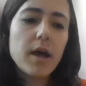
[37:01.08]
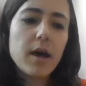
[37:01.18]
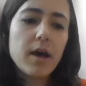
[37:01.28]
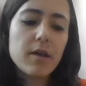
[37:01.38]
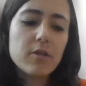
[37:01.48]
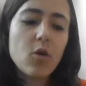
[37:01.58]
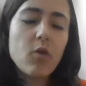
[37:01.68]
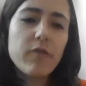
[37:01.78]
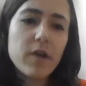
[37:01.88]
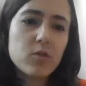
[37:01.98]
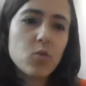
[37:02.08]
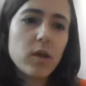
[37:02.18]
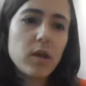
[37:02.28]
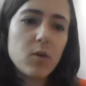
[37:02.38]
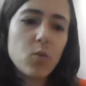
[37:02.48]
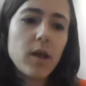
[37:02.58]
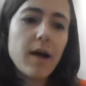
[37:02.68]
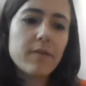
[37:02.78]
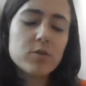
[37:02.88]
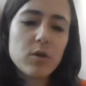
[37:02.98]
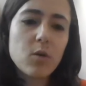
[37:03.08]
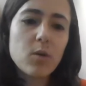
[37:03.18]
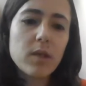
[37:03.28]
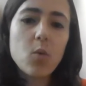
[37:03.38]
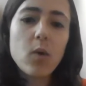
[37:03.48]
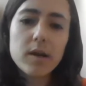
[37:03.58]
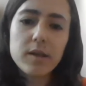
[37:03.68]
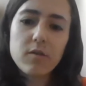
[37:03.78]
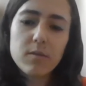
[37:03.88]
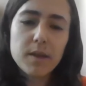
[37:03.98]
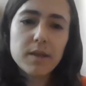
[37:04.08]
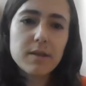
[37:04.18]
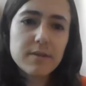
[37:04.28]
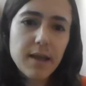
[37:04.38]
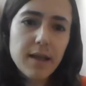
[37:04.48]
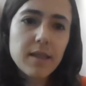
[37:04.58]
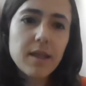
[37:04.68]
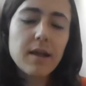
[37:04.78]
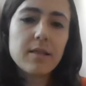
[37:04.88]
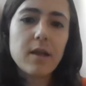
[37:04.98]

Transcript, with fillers: Uh, so first, we we have to know like where the government is standing,